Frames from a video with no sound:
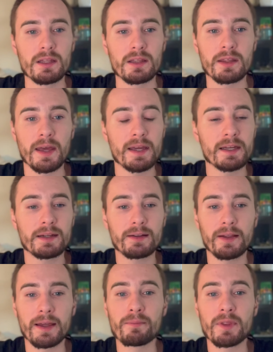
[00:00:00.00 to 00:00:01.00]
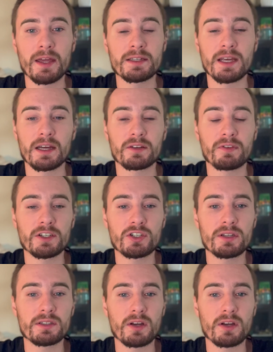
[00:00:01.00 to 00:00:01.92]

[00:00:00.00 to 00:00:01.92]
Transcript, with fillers: They claim that deactivations